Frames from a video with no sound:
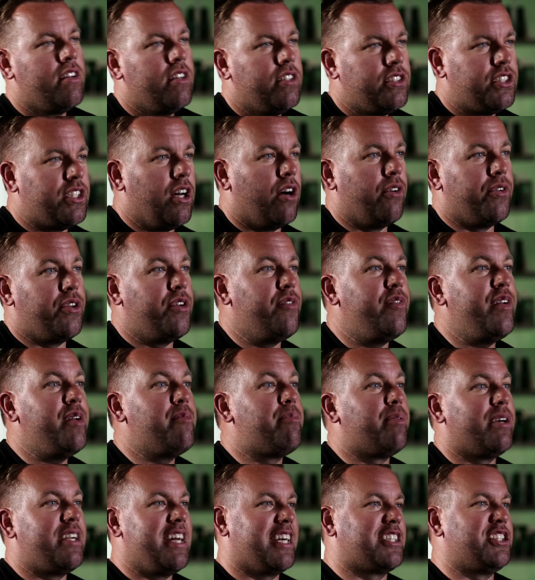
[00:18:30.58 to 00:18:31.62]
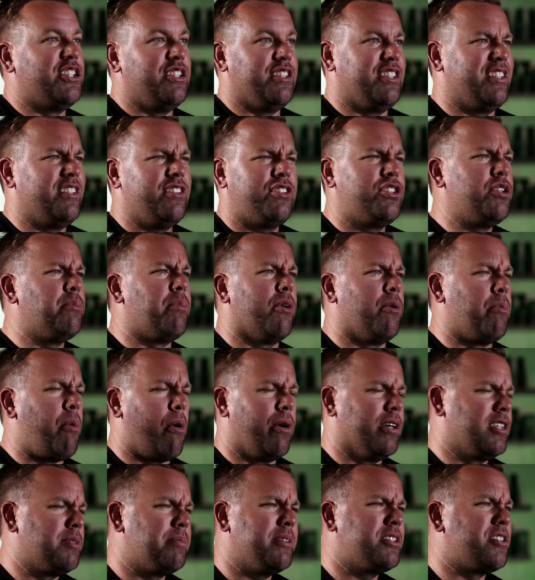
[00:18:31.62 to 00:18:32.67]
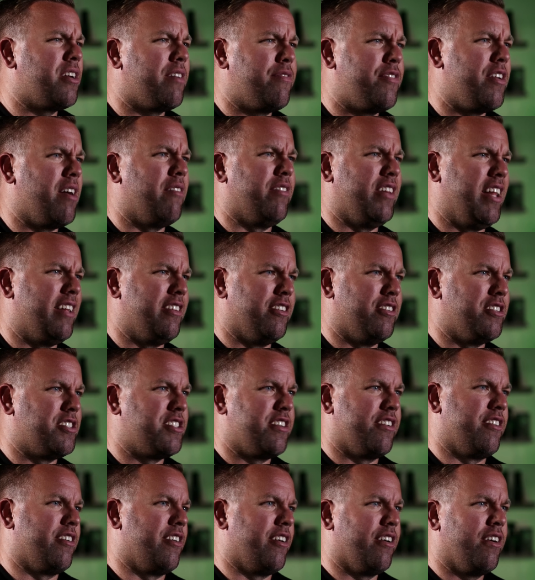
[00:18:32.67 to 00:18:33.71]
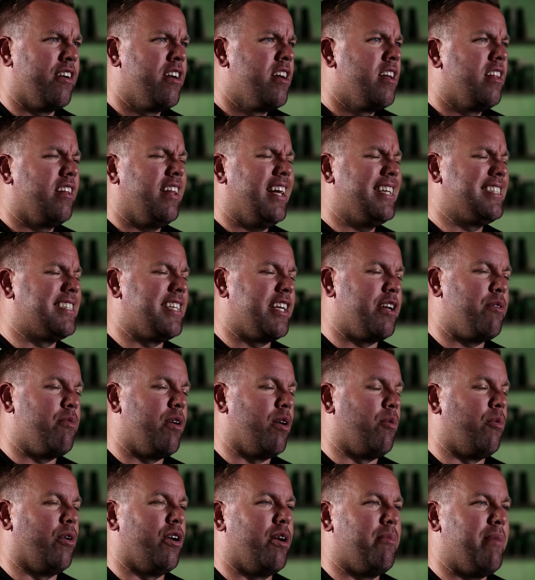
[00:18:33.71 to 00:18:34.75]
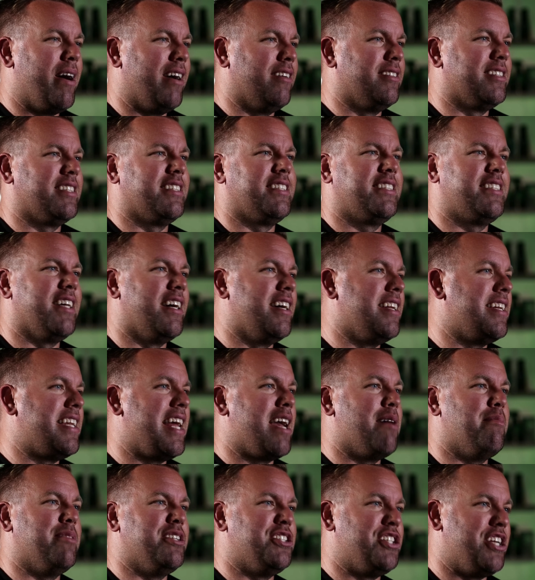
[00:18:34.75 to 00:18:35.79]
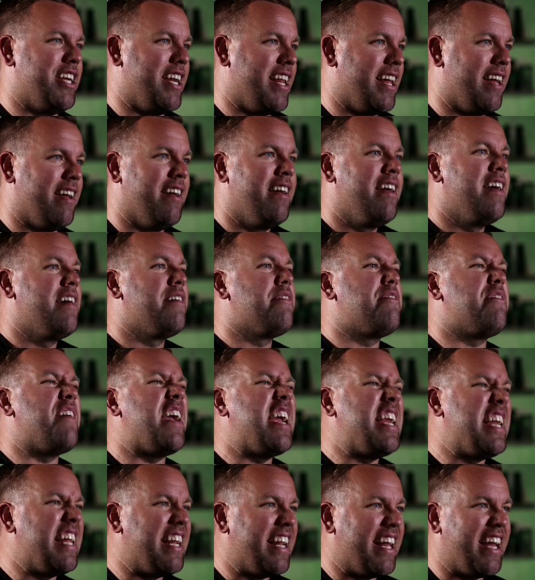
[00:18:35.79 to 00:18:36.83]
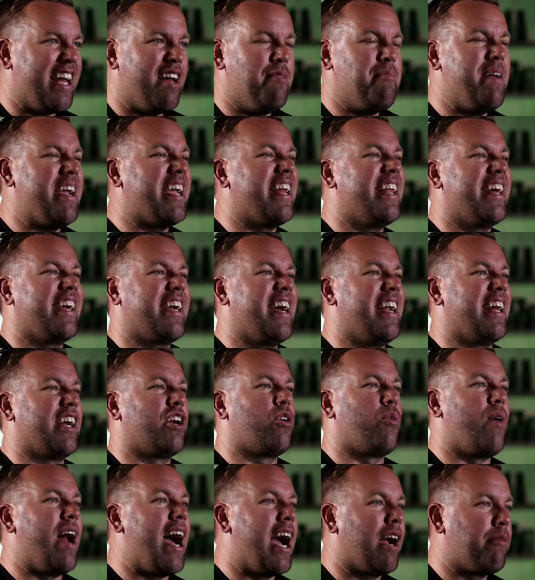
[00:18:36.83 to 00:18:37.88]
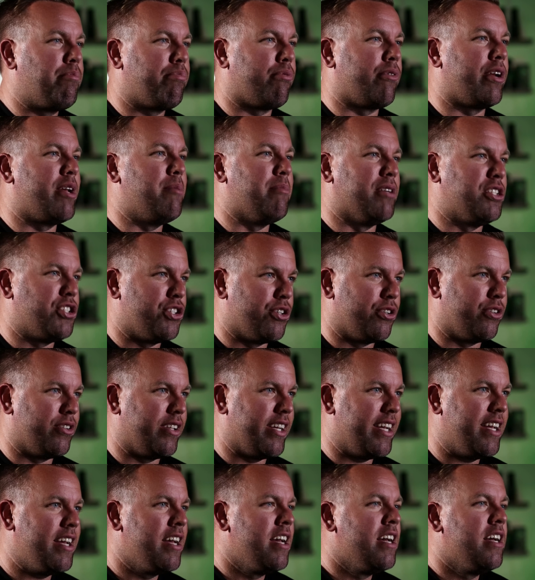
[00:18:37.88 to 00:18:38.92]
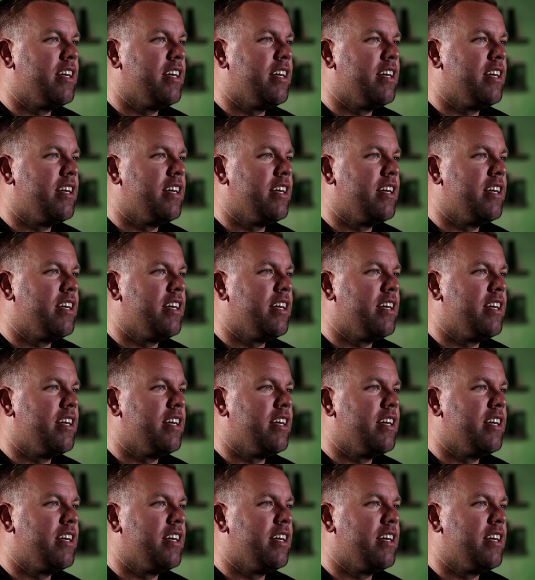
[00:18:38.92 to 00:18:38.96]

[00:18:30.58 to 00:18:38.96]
So UV protection's super important, especially if you have leather interior. Last thing you want to worry about is the sun damaging it, fading it, making it kind of crack prematurely.